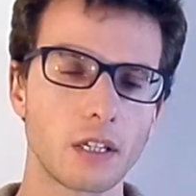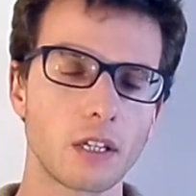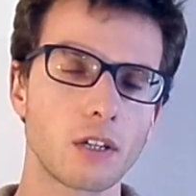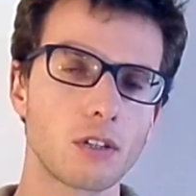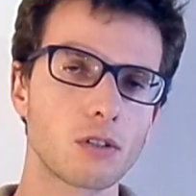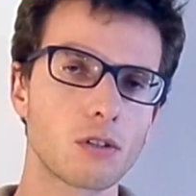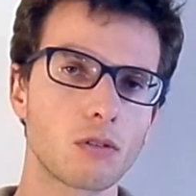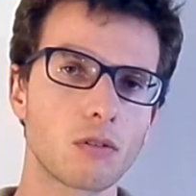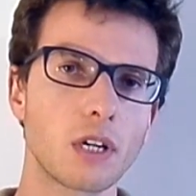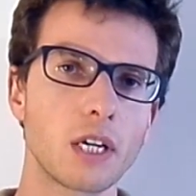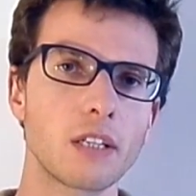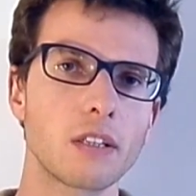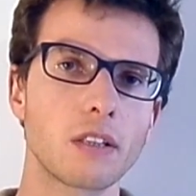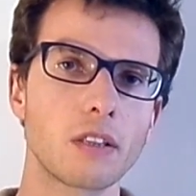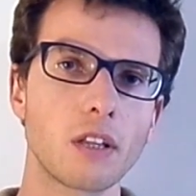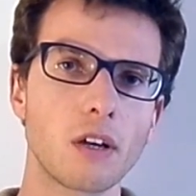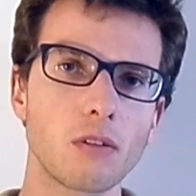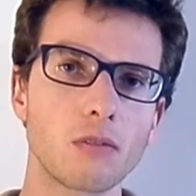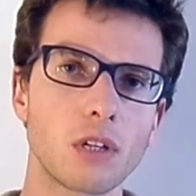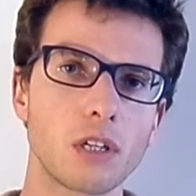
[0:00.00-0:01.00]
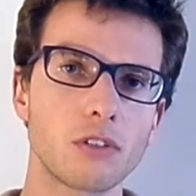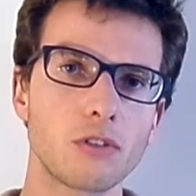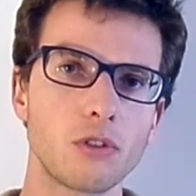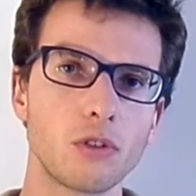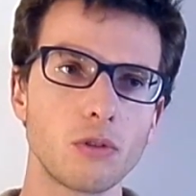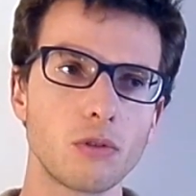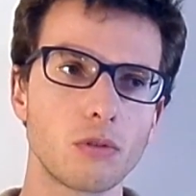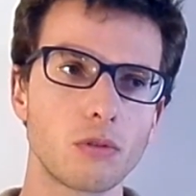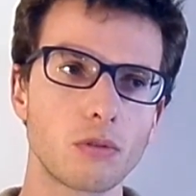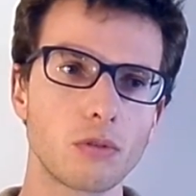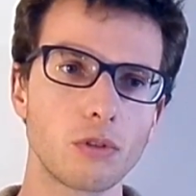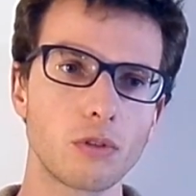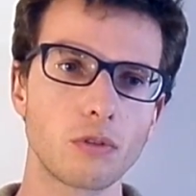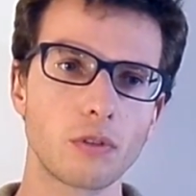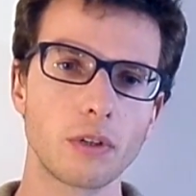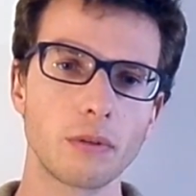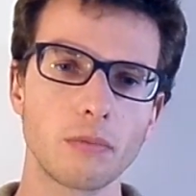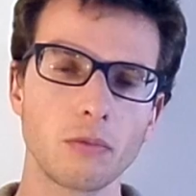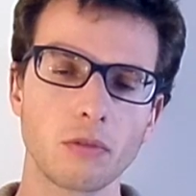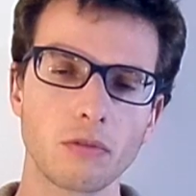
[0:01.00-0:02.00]
So now that you
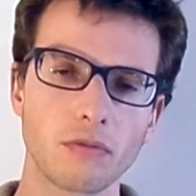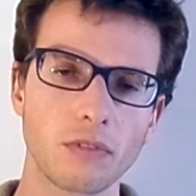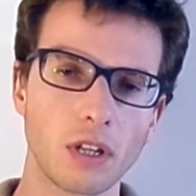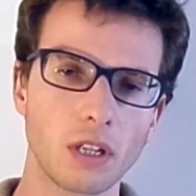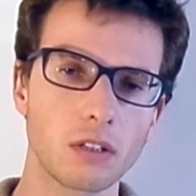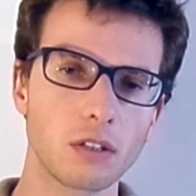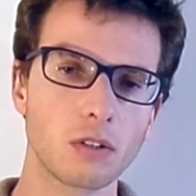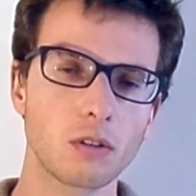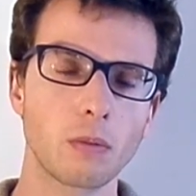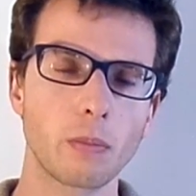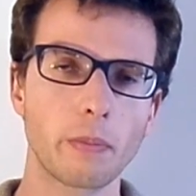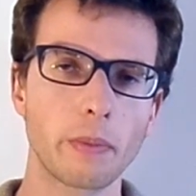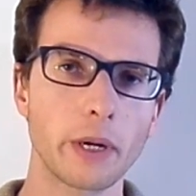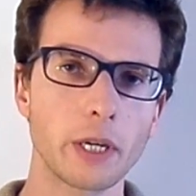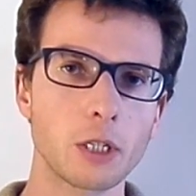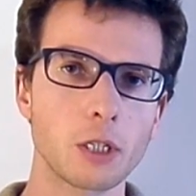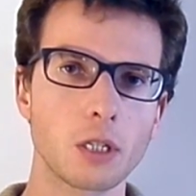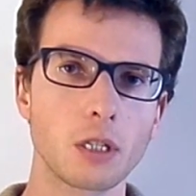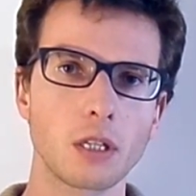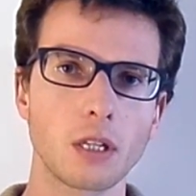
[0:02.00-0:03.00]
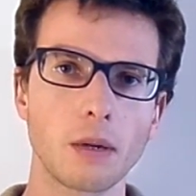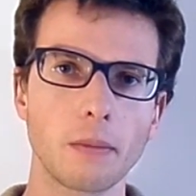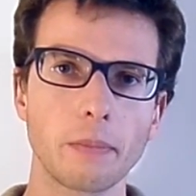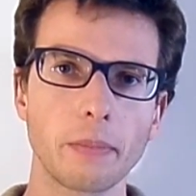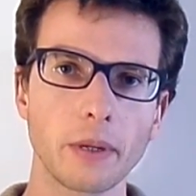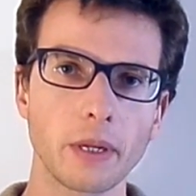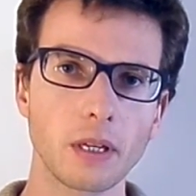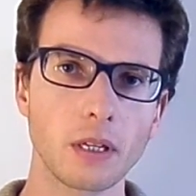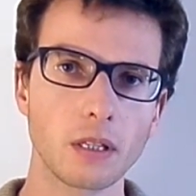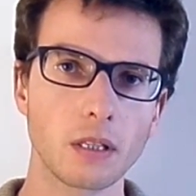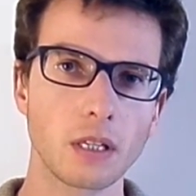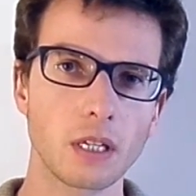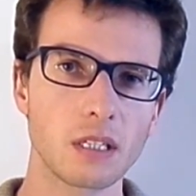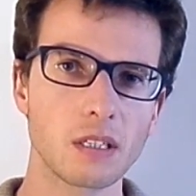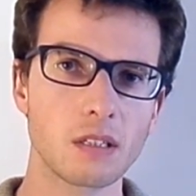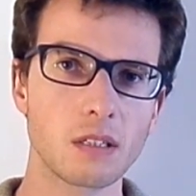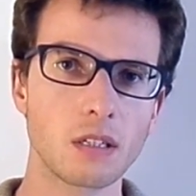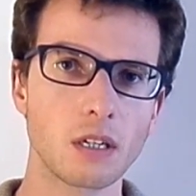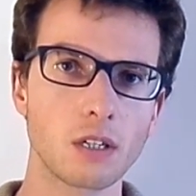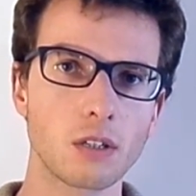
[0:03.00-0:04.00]
removed all the compression damping, let's
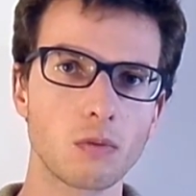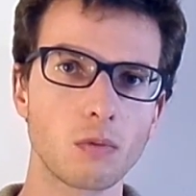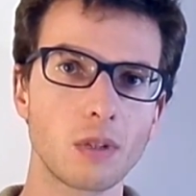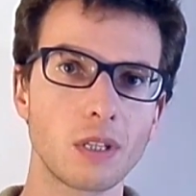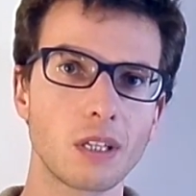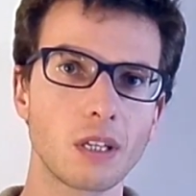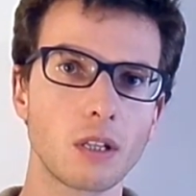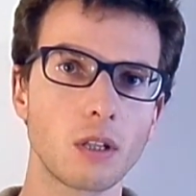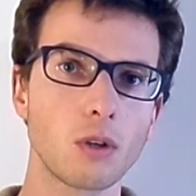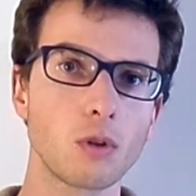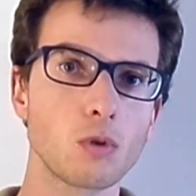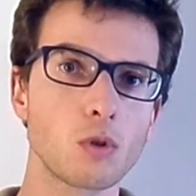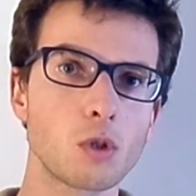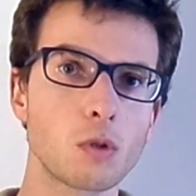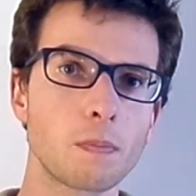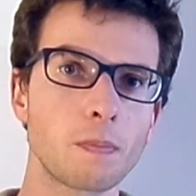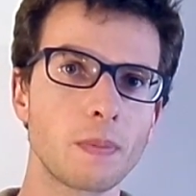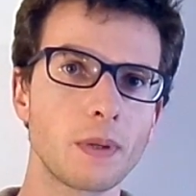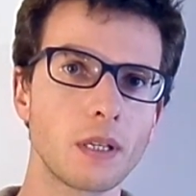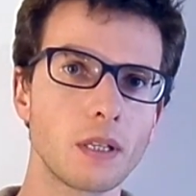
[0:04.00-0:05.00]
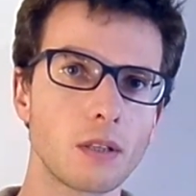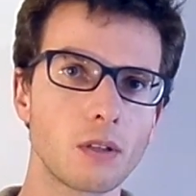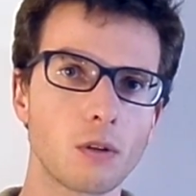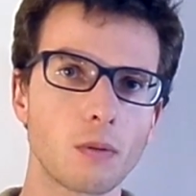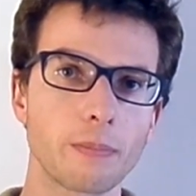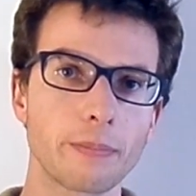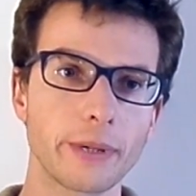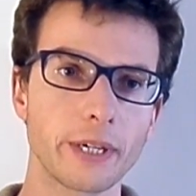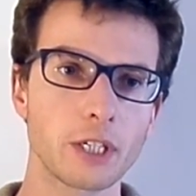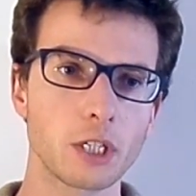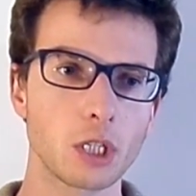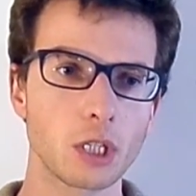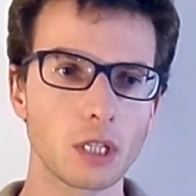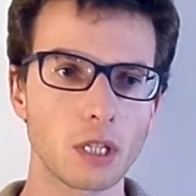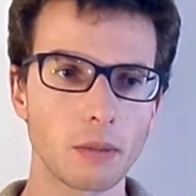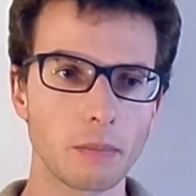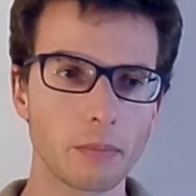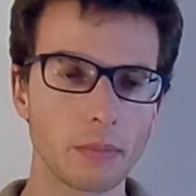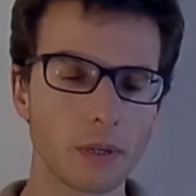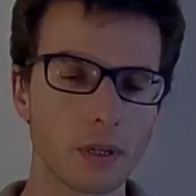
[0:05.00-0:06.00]
start with the low speed compression
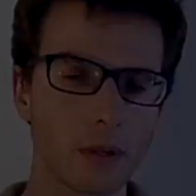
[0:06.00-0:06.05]
damping.